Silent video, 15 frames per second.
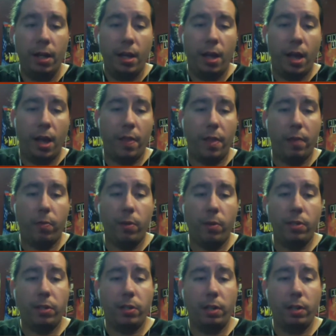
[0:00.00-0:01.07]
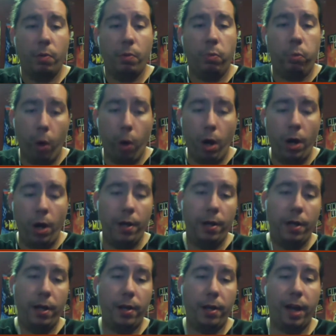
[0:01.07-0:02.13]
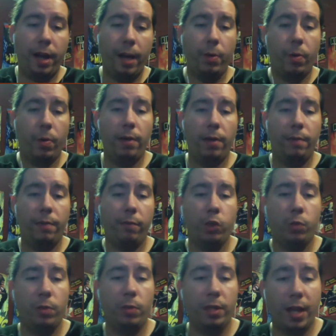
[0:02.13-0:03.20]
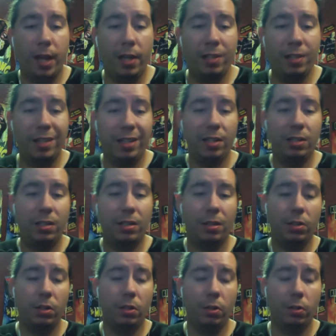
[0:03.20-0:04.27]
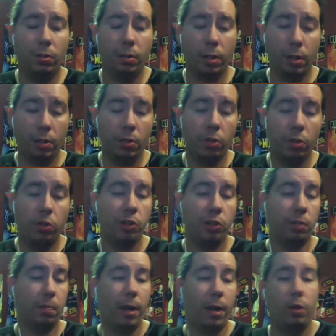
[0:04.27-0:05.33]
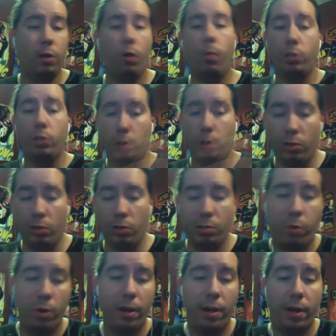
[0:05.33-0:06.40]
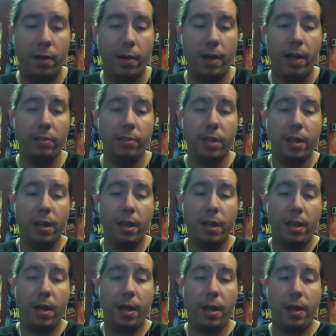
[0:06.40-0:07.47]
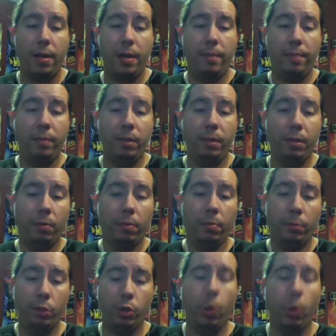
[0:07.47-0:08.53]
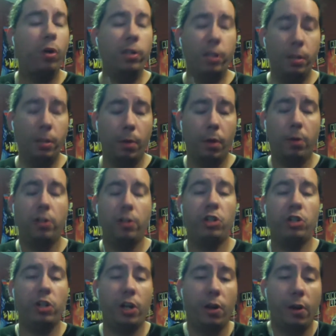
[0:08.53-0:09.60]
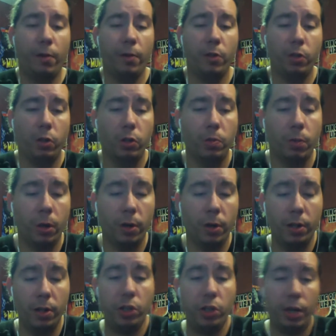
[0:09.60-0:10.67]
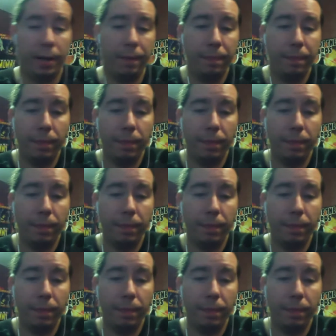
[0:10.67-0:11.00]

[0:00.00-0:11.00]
and they recently won a copyright infringement case against the search engine Baidu, which, as you just pointed out, has a majority market share of the search market in China.